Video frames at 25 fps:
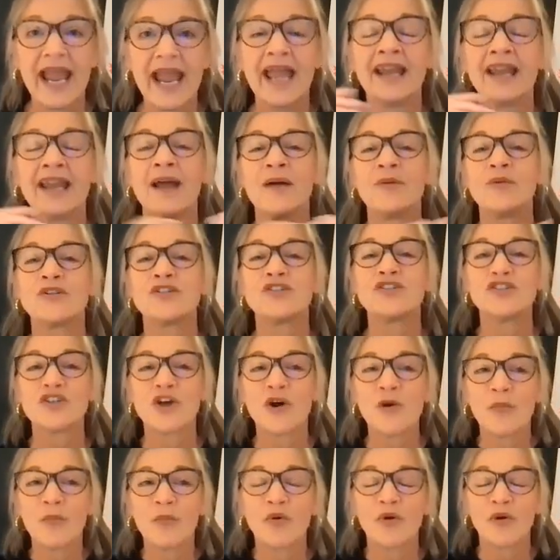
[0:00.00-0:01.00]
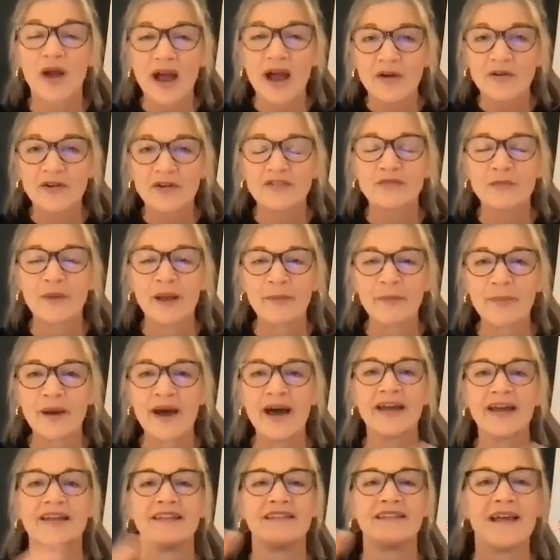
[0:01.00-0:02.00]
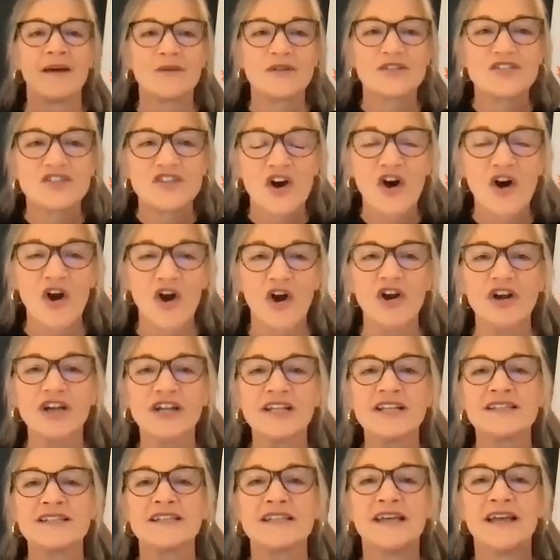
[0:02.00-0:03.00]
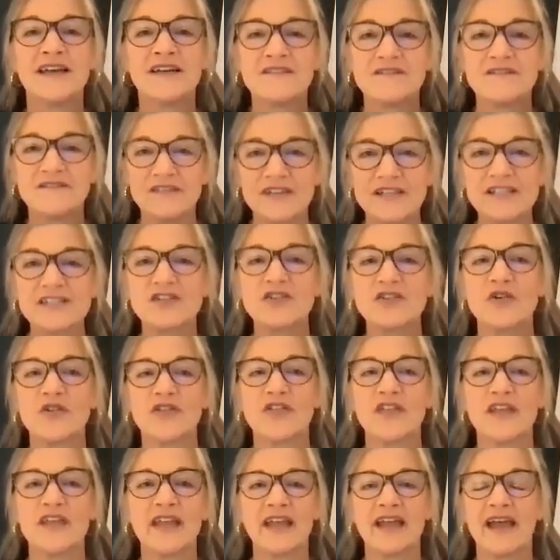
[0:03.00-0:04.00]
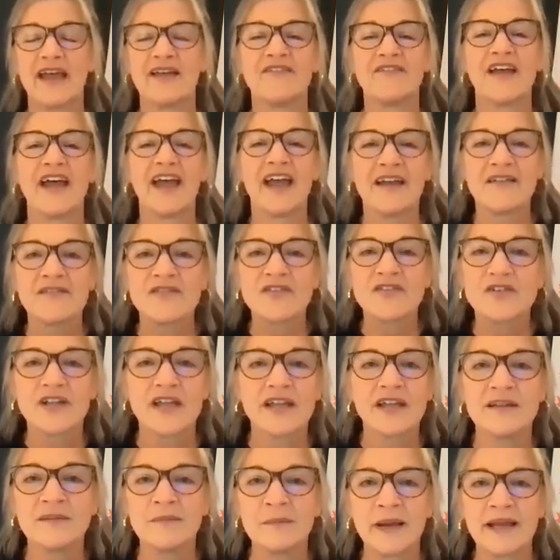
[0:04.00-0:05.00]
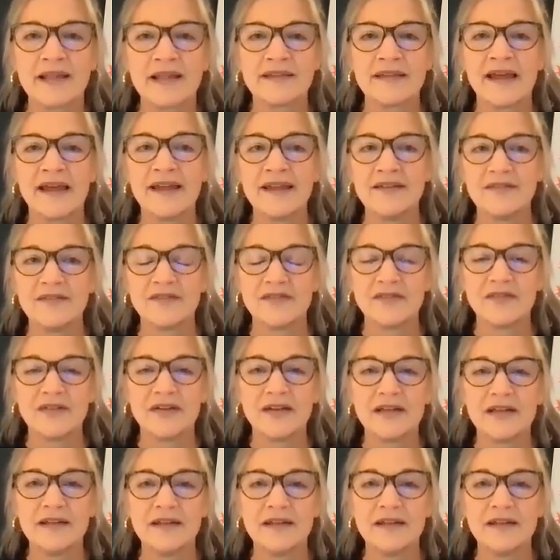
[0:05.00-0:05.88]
And I was so proud of my body. That was the hardest physical thing I've ever done in my life.